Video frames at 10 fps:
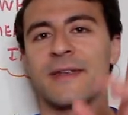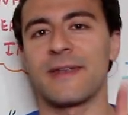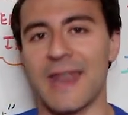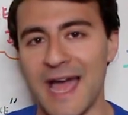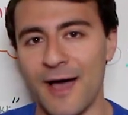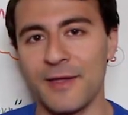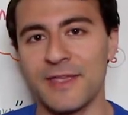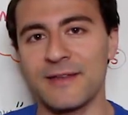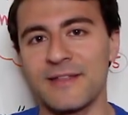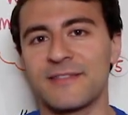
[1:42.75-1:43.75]
now
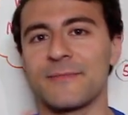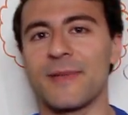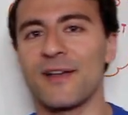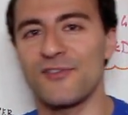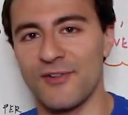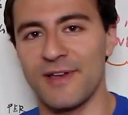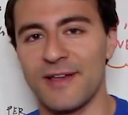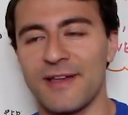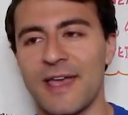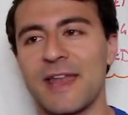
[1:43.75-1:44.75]
you need to measure it